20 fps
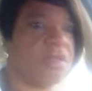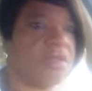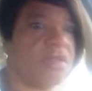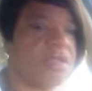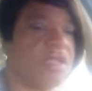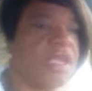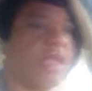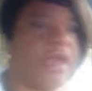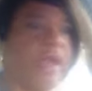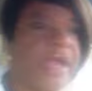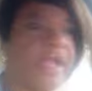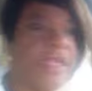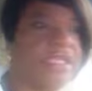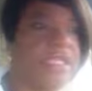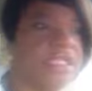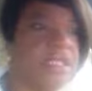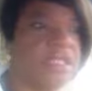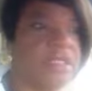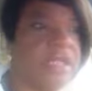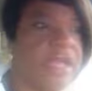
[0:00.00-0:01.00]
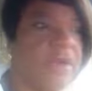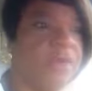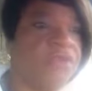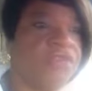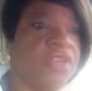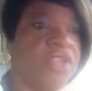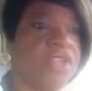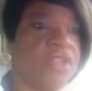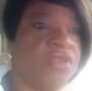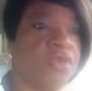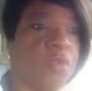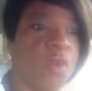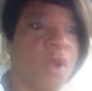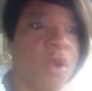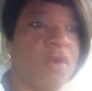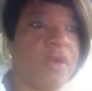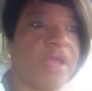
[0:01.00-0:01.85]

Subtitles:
I was getting the wrong